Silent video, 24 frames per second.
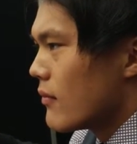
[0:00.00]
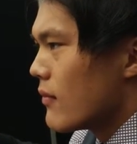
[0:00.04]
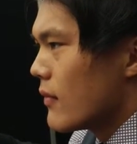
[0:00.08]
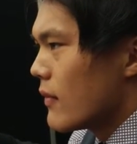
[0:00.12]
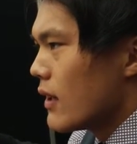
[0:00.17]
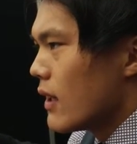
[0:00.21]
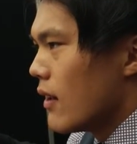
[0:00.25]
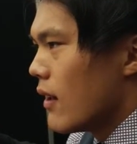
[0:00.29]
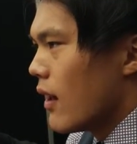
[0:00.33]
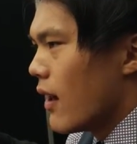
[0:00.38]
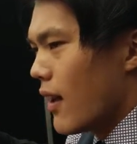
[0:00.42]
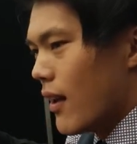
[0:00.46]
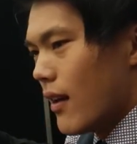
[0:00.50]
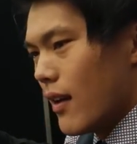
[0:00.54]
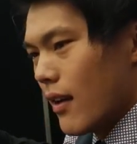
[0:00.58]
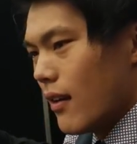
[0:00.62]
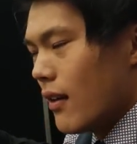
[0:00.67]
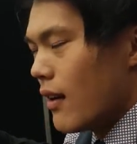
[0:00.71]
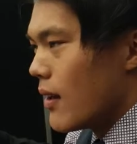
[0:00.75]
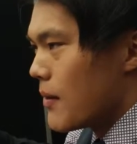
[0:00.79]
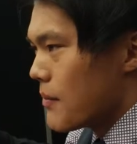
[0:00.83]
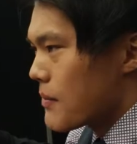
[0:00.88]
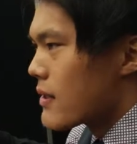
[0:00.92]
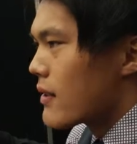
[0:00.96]
in the
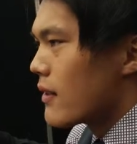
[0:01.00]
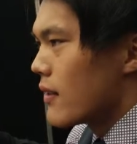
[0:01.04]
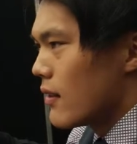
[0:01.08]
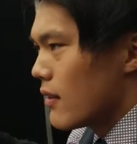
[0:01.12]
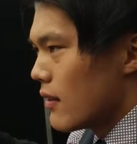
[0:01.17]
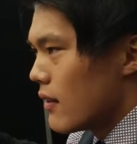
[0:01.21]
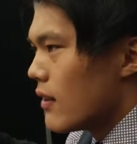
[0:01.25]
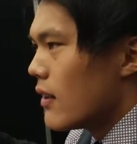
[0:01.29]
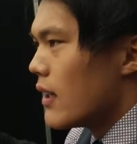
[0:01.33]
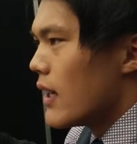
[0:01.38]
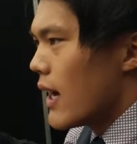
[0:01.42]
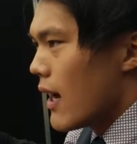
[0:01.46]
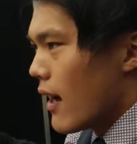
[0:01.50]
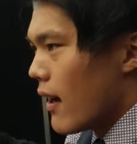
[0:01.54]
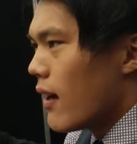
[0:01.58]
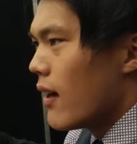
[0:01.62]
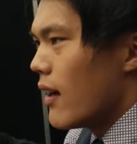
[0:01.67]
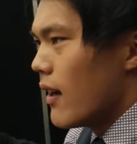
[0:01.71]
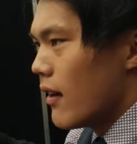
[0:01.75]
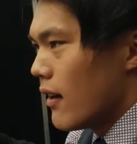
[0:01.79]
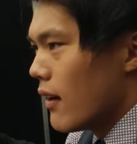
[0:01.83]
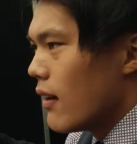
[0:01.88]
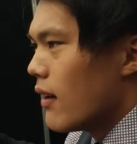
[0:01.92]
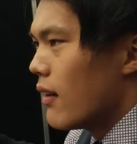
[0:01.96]
community of the Stones. Yeah. I
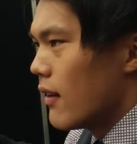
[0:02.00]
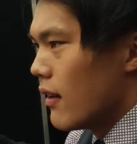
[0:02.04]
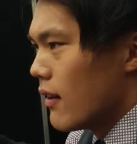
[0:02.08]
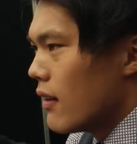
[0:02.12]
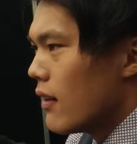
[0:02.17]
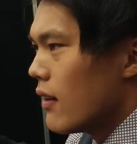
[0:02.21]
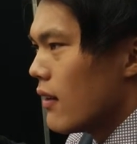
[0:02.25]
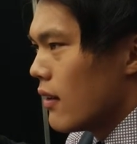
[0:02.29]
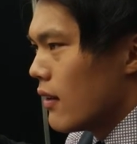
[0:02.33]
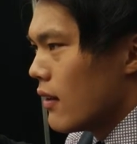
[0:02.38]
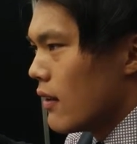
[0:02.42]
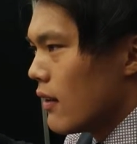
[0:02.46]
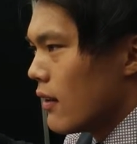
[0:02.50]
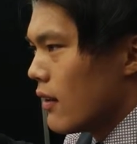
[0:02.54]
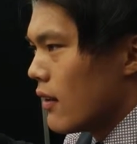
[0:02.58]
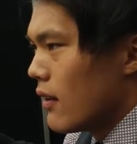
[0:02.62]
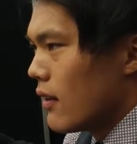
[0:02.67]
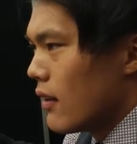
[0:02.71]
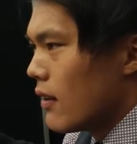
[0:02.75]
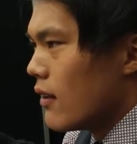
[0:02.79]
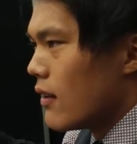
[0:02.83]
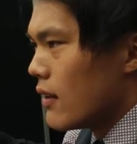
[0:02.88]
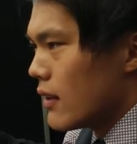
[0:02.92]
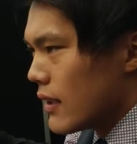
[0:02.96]
mean, in the of the
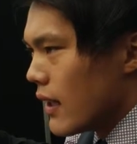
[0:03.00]
series.